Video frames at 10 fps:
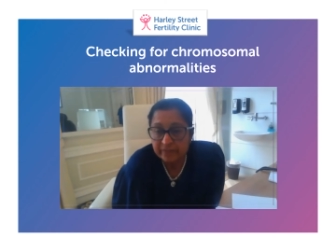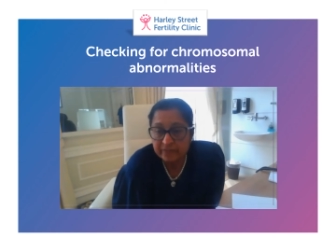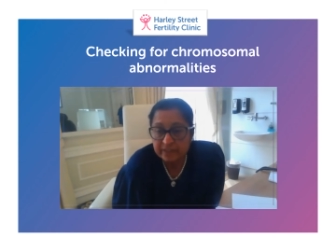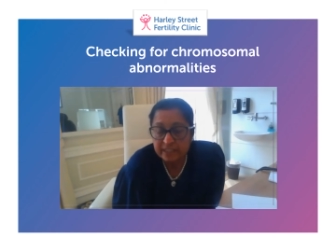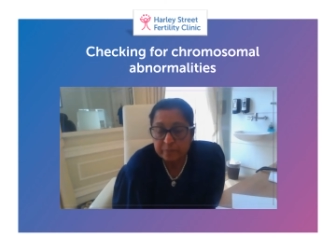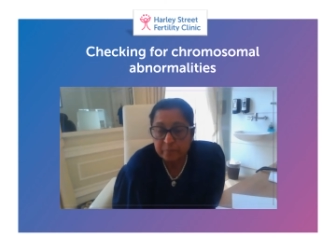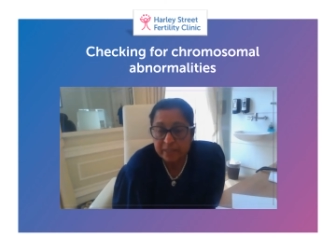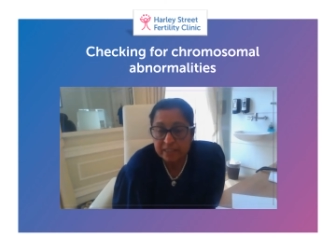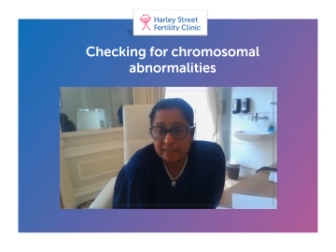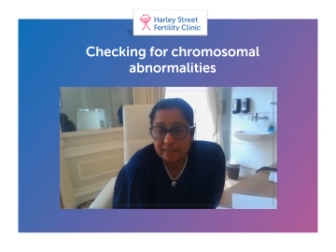treatment
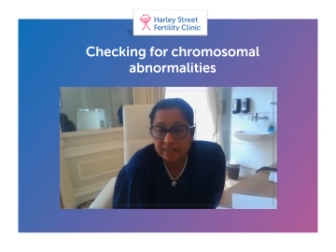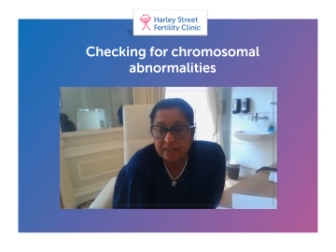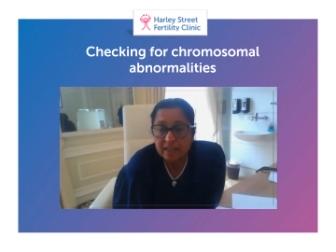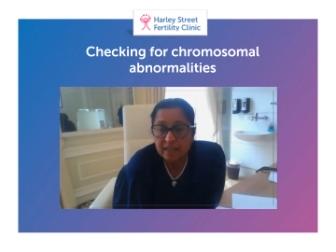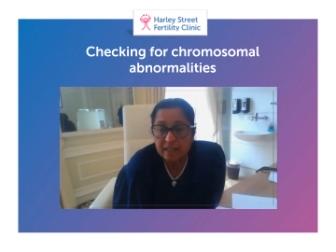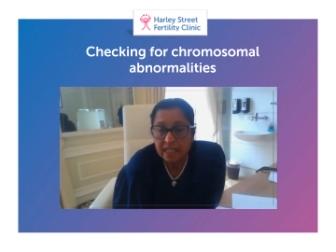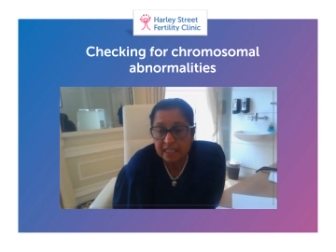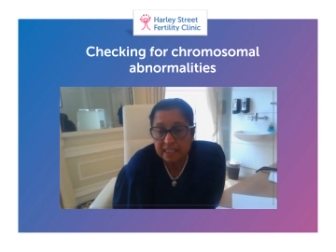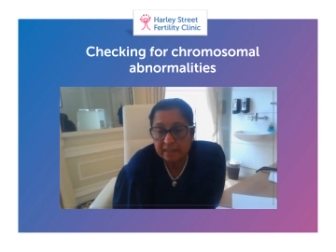and